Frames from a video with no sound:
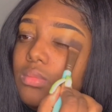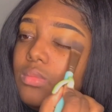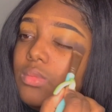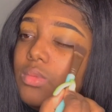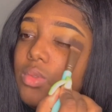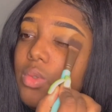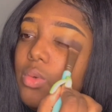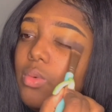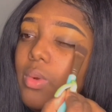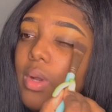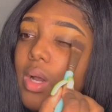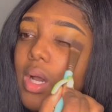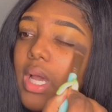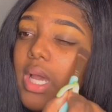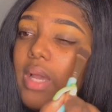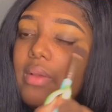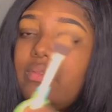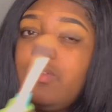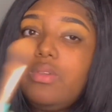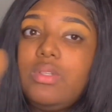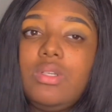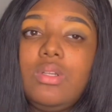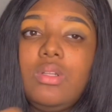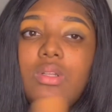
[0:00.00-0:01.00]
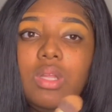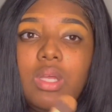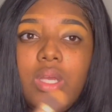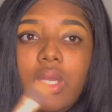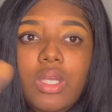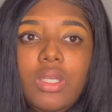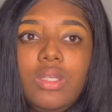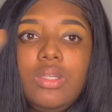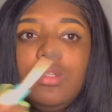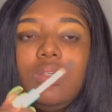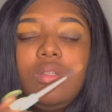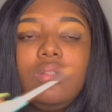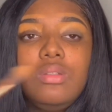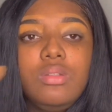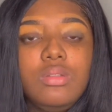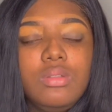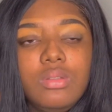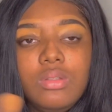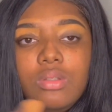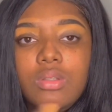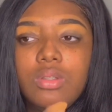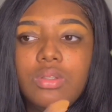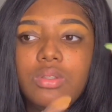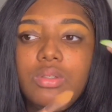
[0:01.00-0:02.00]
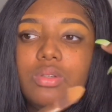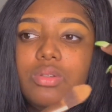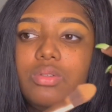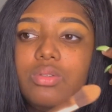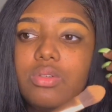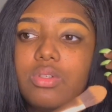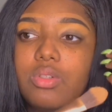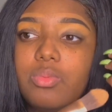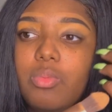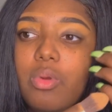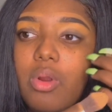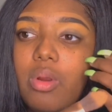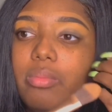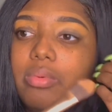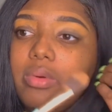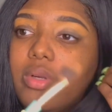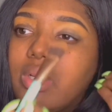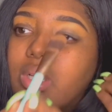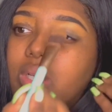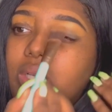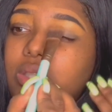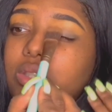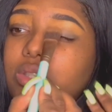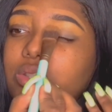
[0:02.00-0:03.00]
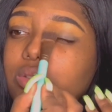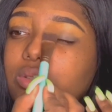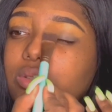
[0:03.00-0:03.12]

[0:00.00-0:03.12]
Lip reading: without having to like use a small brush.